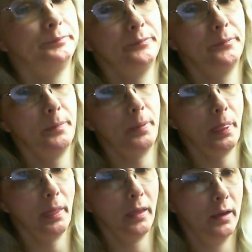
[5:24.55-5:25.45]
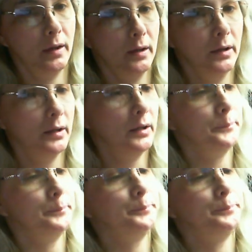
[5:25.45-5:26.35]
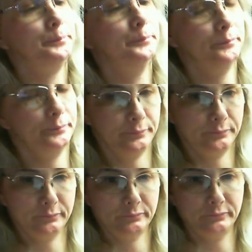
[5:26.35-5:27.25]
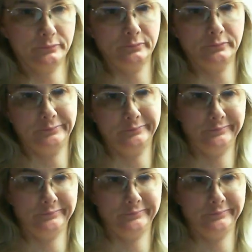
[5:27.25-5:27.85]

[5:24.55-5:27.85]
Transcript: Nobody speaks.